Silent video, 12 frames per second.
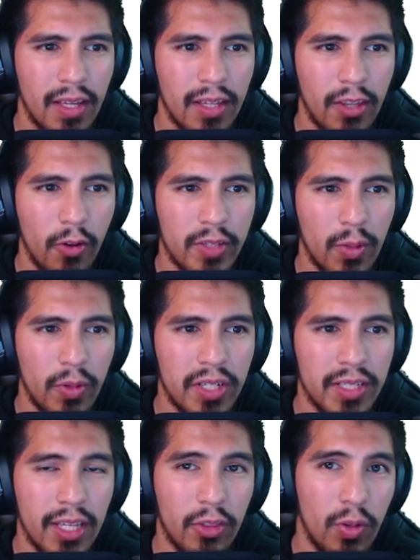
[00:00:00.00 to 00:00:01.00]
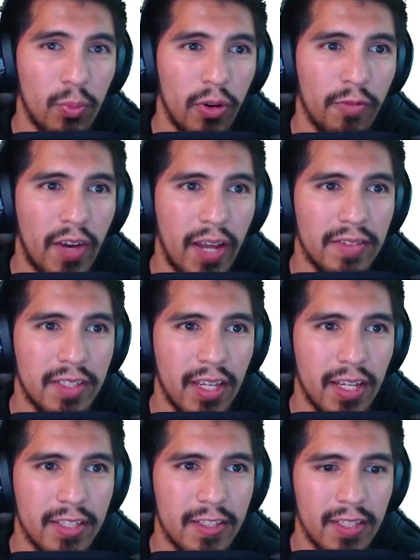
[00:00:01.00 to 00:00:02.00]
Notice that we just get
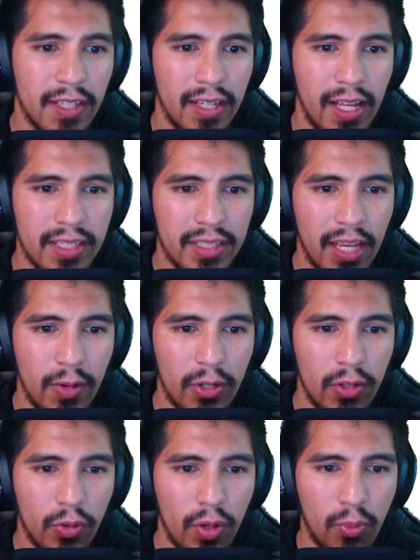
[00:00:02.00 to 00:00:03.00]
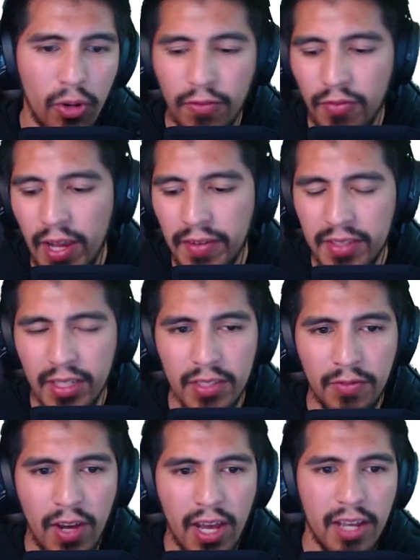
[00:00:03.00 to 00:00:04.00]
3.56. Let's say we do
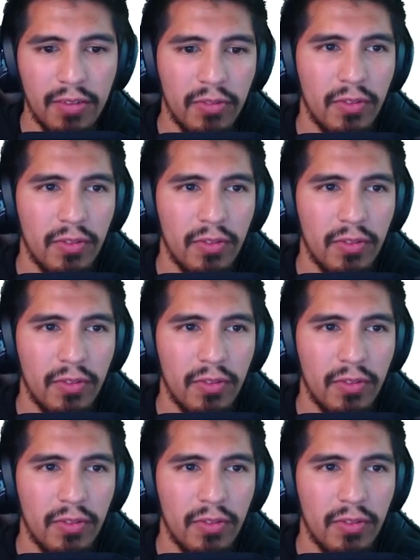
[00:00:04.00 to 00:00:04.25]
3.565.